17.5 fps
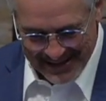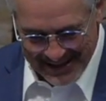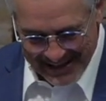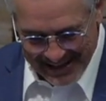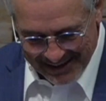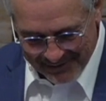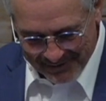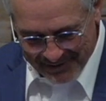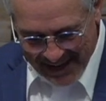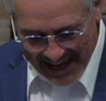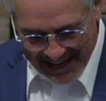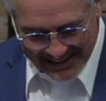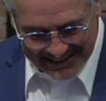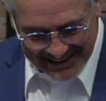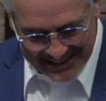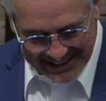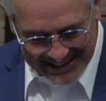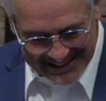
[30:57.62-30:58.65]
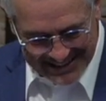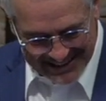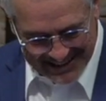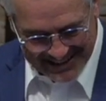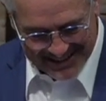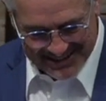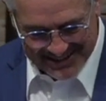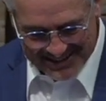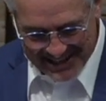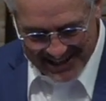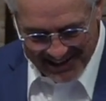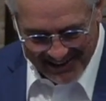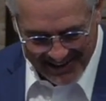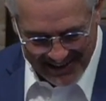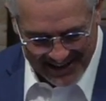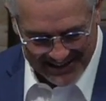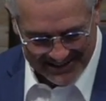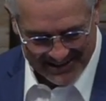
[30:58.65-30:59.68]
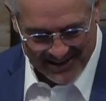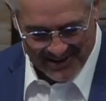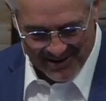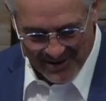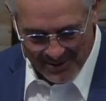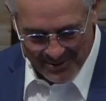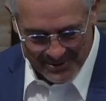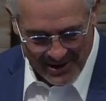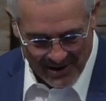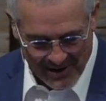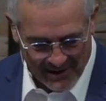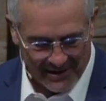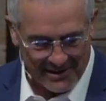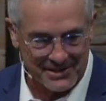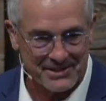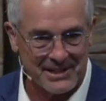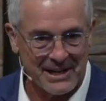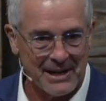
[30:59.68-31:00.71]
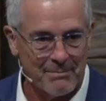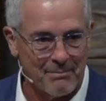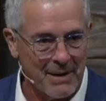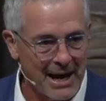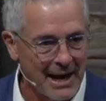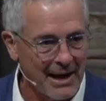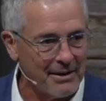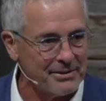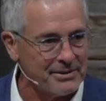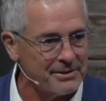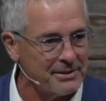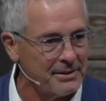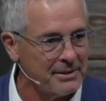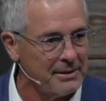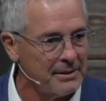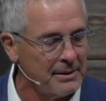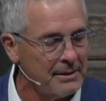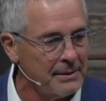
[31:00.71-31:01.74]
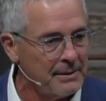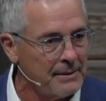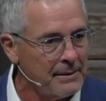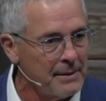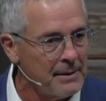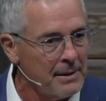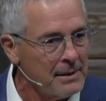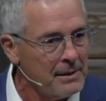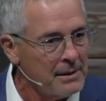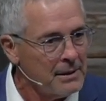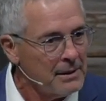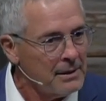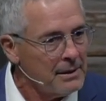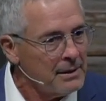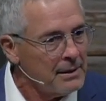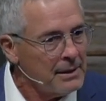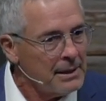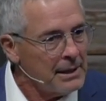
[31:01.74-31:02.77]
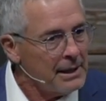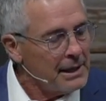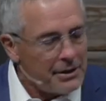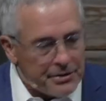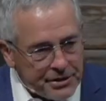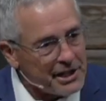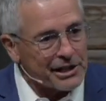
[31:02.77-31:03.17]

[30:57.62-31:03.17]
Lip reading: In fact, is it as near as our own hearts and mouths? Here's the